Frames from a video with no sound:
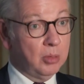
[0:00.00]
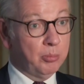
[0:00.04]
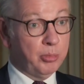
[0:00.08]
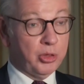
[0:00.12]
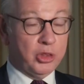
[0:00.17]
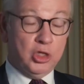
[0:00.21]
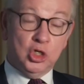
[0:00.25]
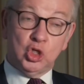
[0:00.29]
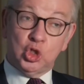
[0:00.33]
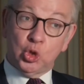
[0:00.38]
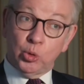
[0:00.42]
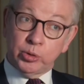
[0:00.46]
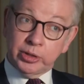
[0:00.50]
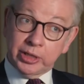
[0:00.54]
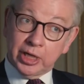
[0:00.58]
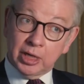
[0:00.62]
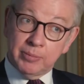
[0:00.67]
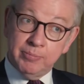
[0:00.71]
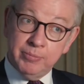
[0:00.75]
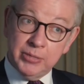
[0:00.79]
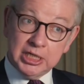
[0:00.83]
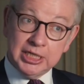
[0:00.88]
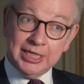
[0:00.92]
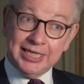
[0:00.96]
but the Joint
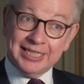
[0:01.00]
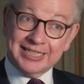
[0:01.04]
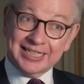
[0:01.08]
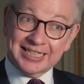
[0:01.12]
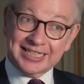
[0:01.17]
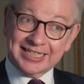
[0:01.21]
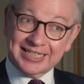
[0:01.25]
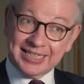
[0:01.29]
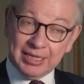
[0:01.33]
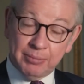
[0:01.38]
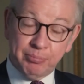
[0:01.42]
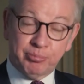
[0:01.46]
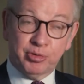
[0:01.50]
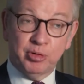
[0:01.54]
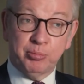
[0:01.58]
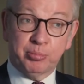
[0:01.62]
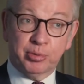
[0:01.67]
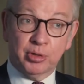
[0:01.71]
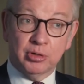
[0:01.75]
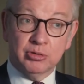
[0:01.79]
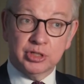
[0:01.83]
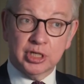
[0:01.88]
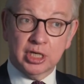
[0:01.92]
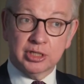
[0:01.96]
Committee is a separate
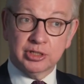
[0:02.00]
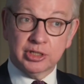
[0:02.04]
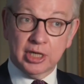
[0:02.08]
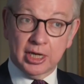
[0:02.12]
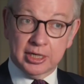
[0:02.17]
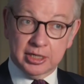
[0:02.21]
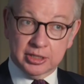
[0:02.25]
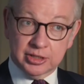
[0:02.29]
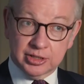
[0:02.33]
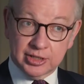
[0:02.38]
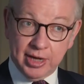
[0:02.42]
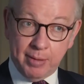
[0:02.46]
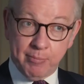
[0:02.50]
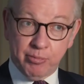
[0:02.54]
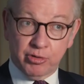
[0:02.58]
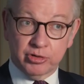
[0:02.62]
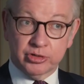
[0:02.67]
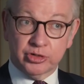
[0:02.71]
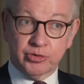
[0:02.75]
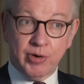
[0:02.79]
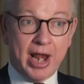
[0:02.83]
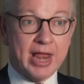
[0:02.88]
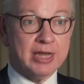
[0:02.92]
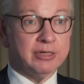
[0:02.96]
process and a
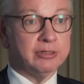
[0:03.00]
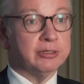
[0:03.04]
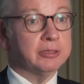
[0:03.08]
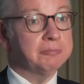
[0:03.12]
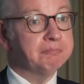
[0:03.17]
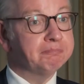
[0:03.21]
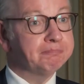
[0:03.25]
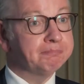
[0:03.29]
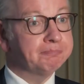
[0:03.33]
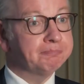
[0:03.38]
separate strand.